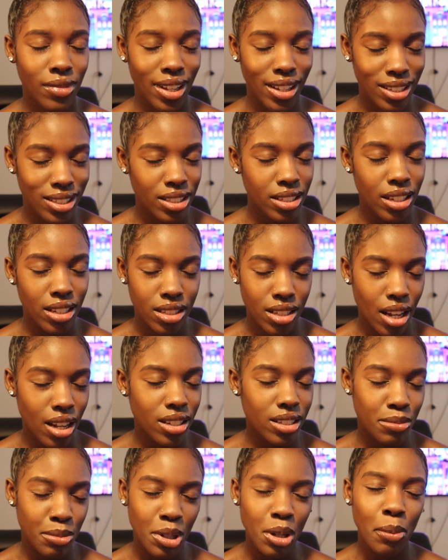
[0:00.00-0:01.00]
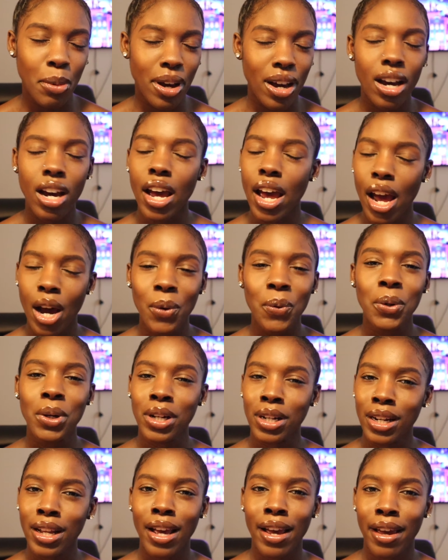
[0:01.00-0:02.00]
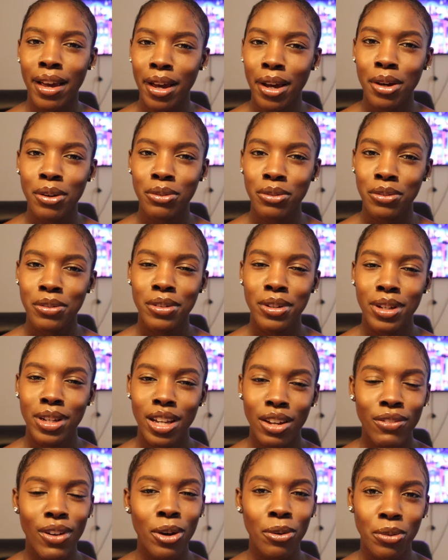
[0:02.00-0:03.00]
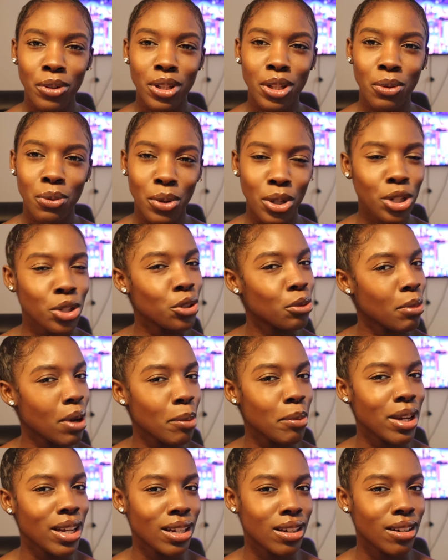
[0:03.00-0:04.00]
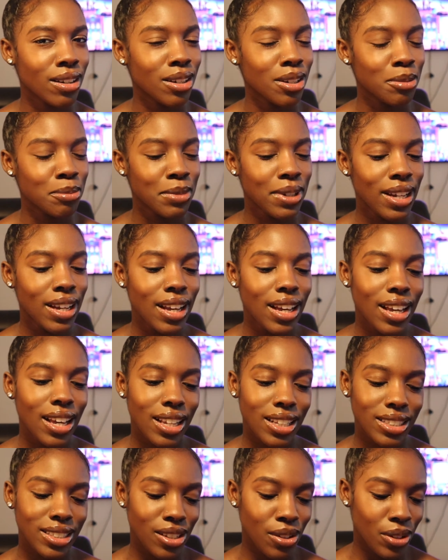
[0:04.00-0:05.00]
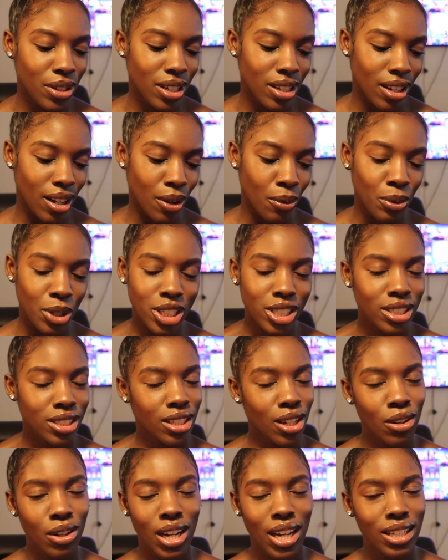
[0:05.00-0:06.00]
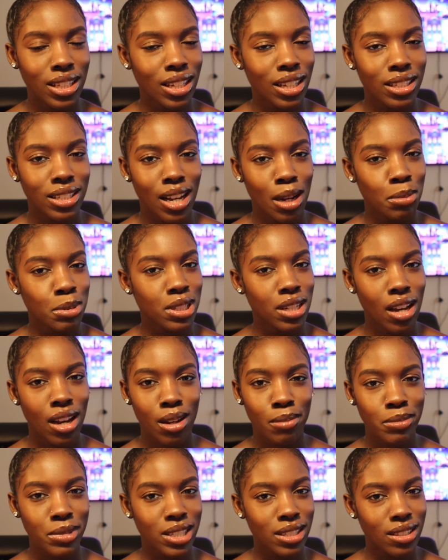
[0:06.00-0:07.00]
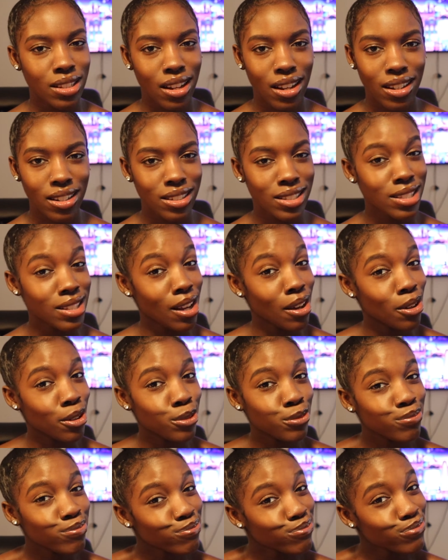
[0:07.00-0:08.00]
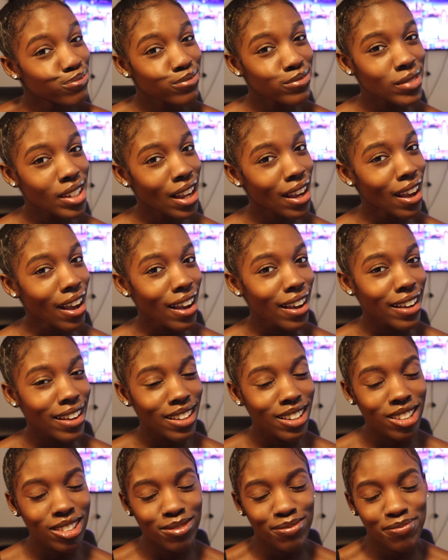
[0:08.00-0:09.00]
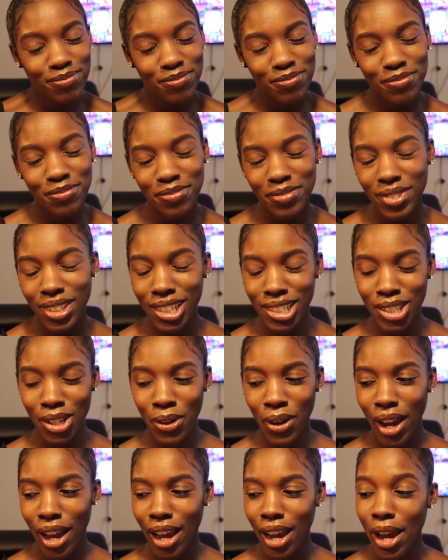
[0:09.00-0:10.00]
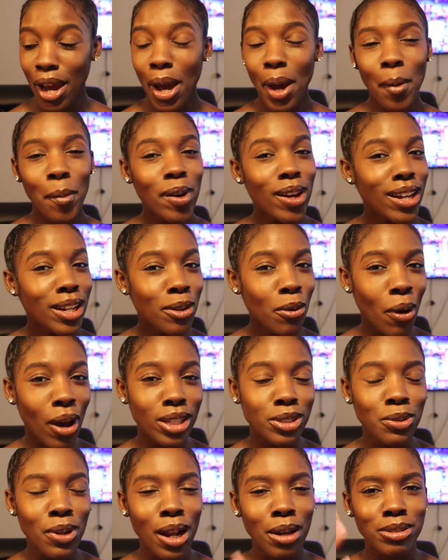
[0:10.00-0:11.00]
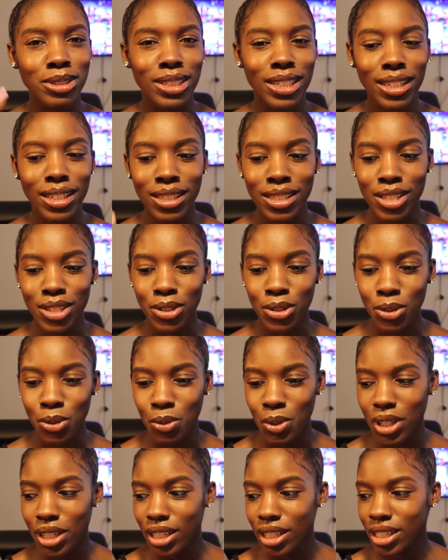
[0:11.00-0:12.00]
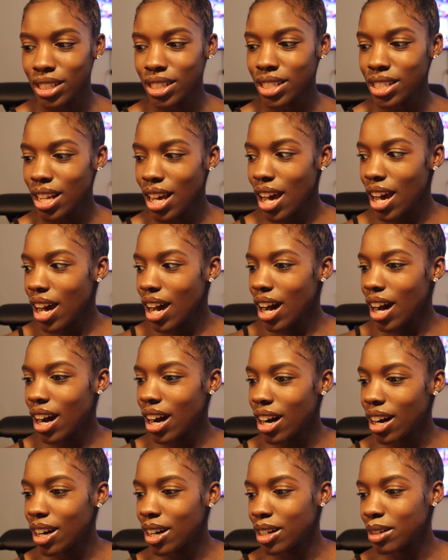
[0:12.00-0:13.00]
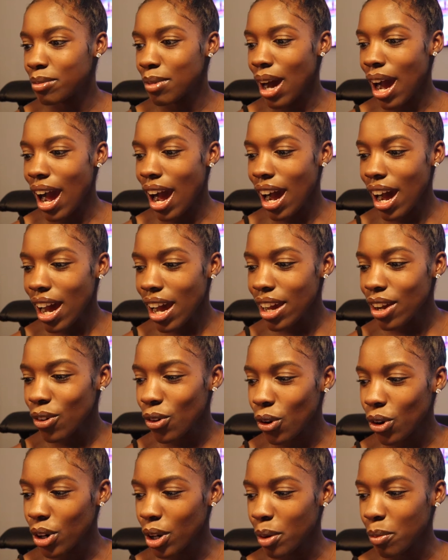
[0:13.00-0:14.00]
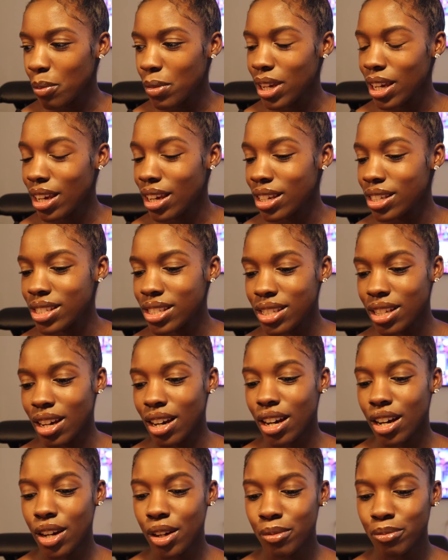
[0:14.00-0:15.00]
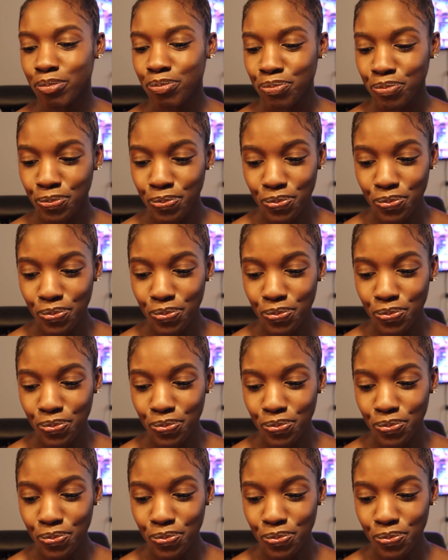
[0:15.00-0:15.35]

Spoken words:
it takes me about an hour and a half if I really wanna do my makeup. And so yeah, we just don't got that type of time these days. So, hey, it's okay. But anyways, what I was getting to was, I ordered me some